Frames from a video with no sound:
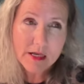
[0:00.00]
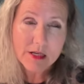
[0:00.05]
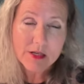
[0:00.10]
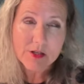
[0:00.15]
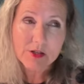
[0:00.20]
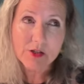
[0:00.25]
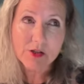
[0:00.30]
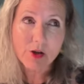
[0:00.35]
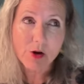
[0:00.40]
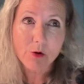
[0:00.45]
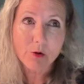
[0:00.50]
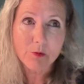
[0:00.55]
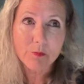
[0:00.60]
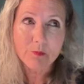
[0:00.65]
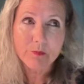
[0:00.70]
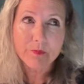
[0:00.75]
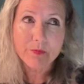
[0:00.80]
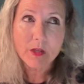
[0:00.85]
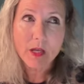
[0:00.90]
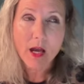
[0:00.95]
So
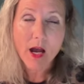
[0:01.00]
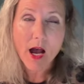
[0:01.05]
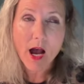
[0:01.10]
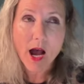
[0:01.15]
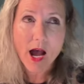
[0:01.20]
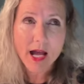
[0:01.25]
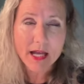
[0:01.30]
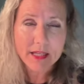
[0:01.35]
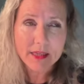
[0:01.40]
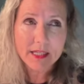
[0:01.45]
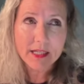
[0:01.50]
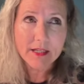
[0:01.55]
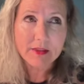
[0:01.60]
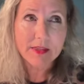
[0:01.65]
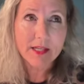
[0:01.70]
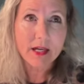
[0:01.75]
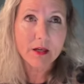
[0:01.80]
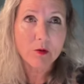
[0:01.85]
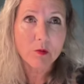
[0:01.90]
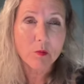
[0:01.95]
I think
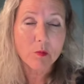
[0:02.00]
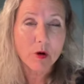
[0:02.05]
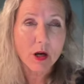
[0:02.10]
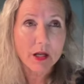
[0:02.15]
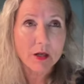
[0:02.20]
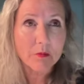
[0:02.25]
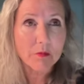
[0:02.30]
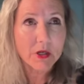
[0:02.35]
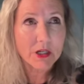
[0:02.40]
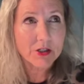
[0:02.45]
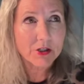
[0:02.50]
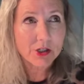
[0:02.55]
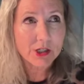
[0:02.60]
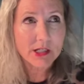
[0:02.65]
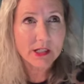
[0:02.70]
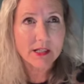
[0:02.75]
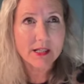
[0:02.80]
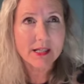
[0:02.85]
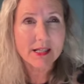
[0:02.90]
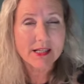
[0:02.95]
that what Maajid